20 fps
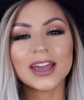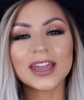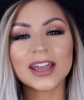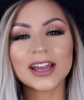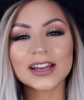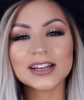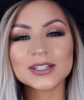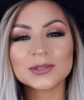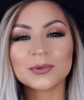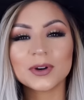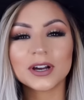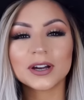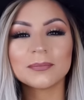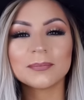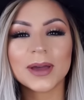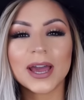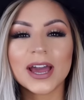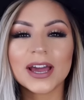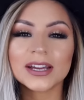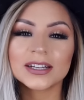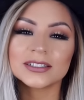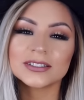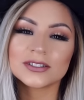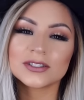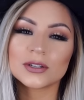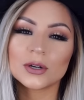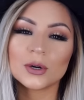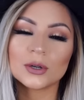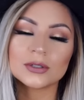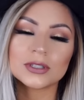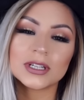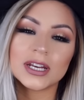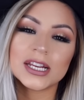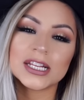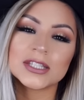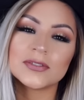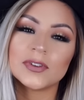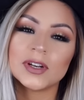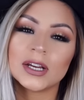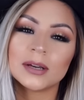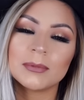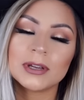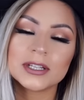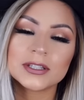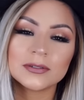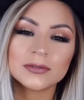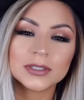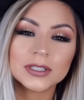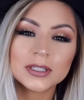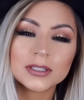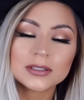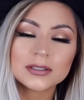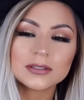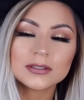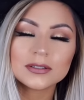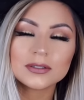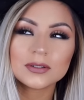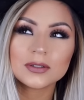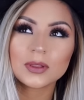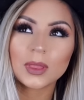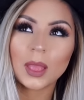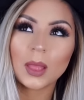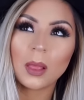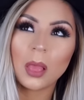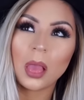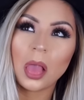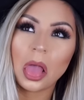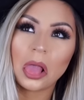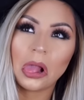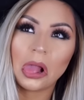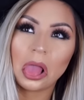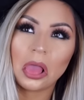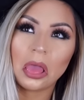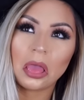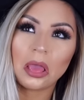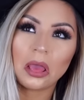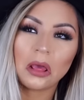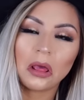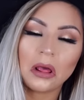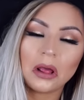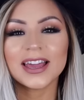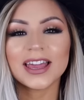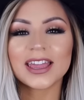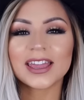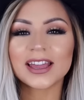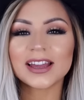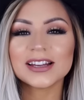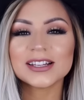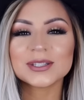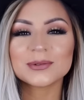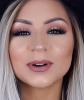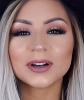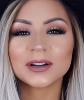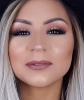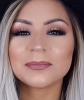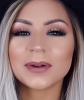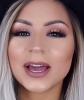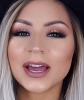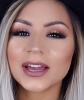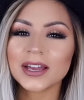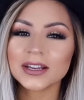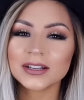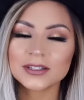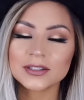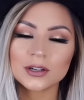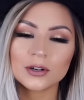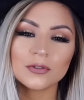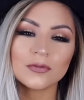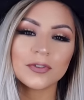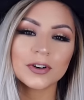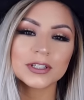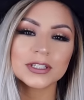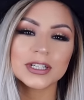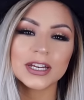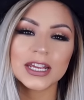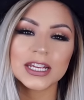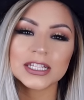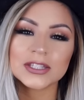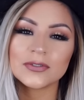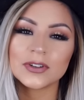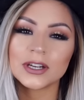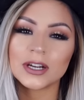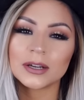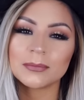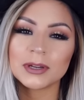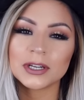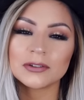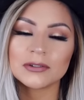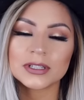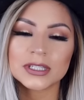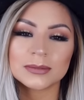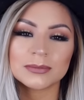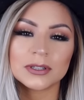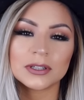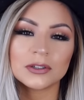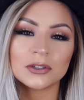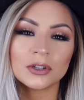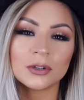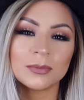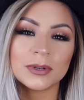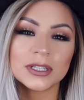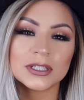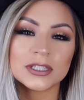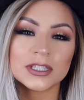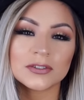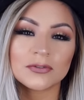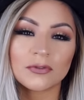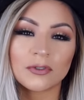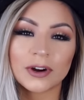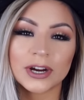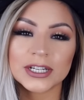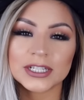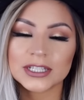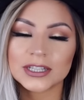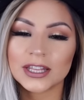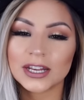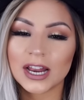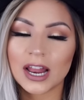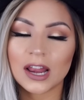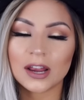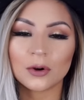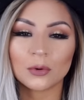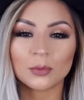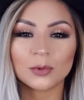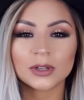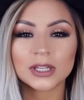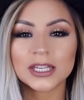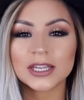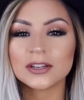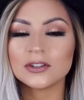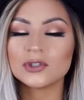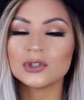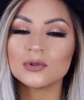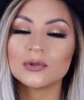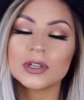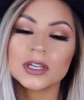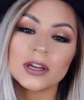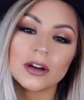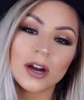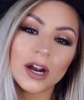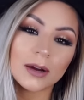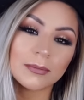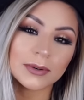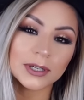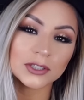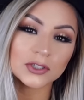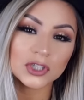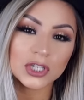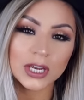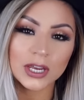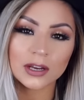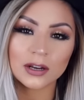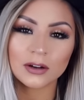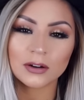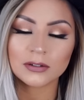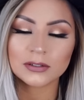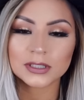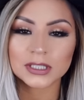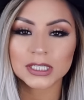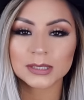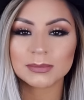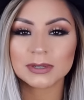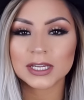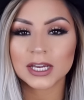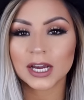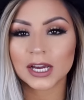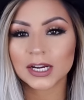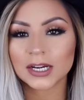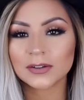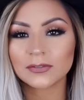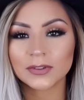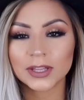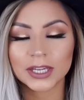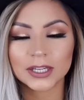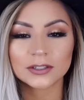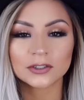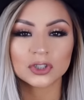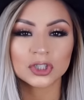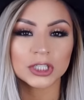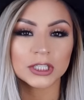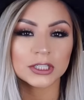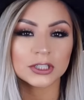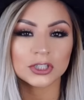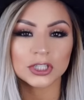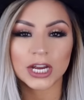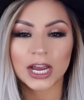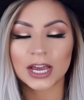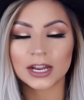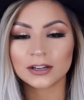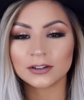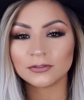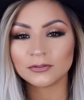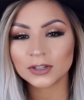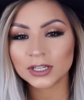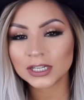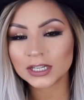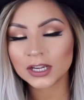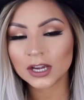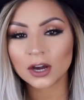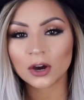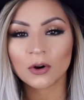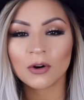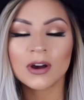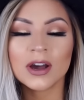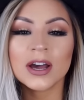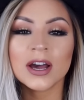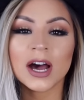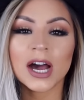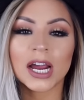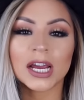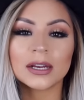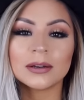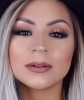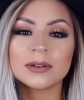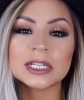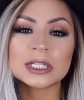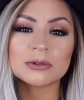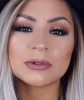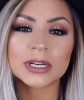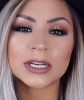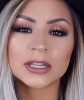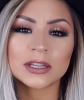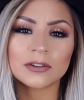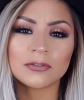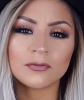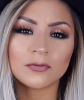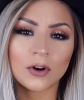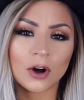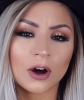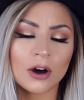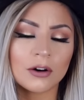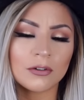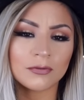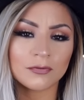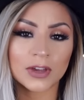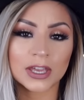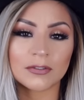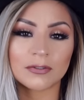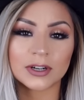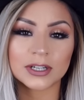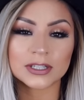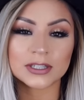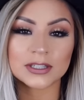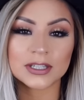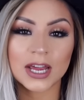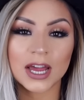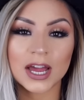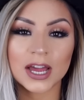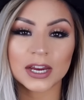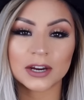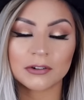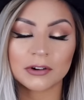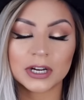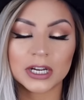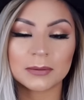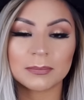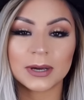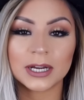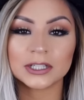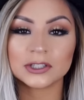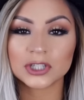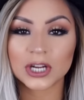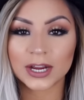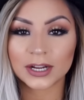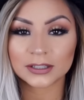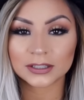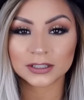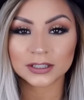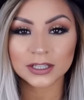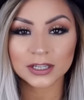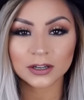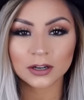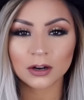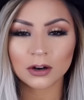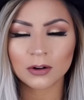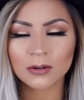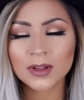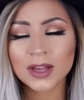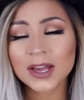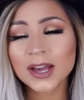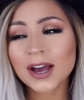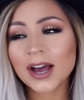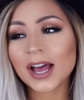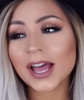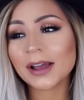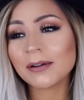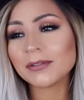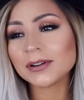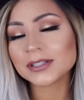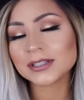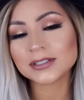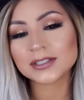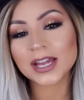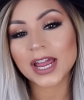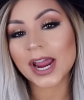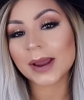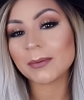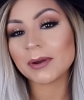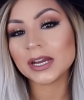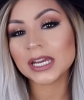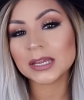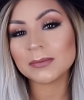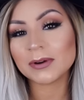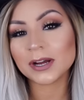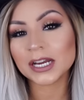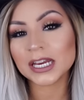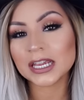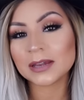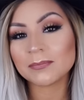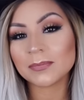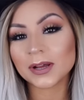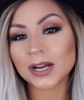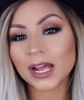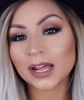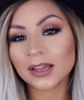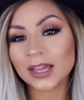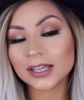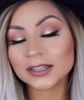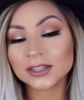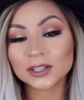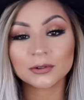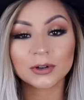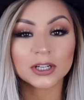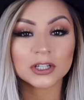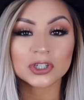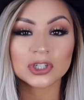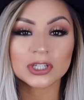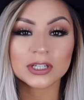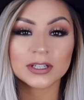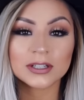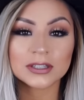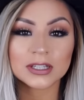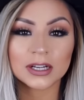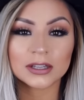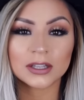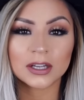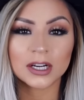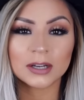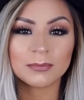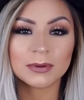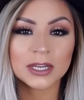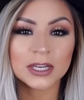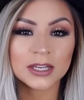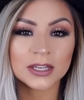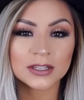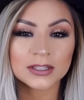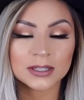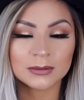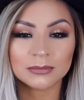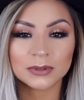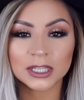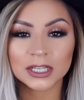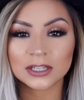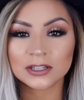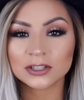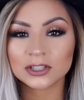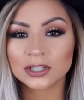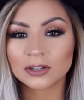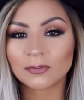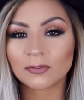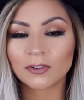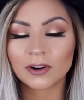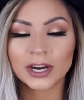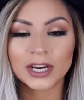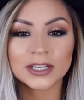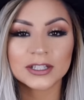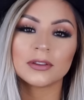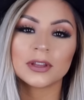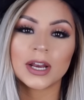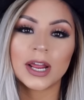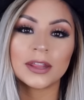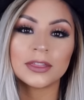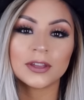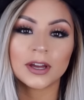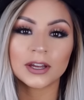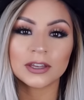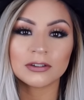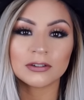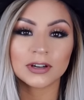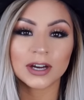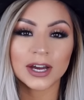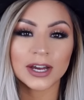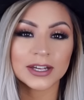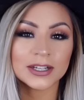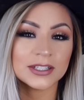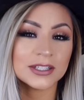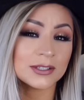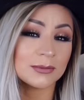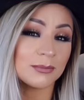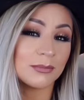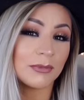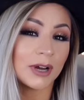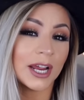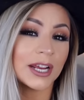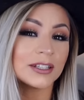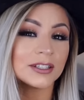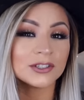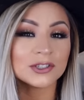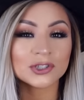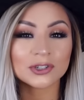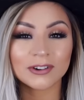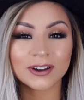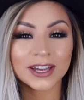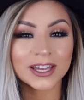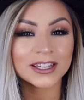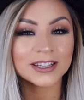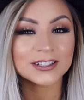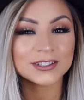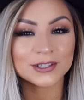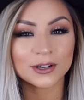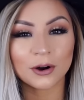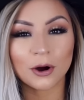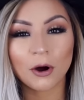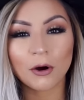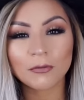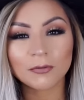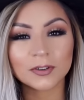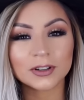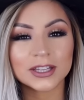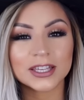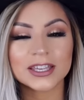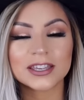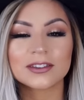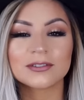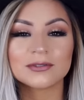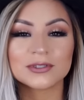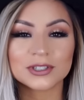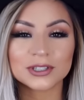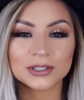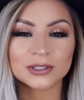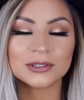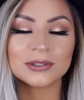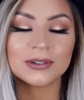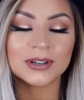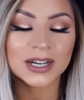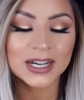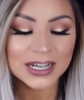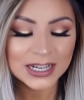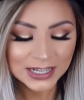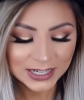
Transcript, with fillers: guys, welcome back. So today's video gonna be some Hey guys, welcome back. So for today's video, I'm going to be doing something a little bit different than I normally do here on my channel. It's going to be kind of like a chit chat video. I'm going to be doing the fall favorites tag created by Jaclyn Hill. I wasn't tagged by anybody, but I liked the questions and I thought it'd be something different that I thought you guys might enjoy. So hopefully you do.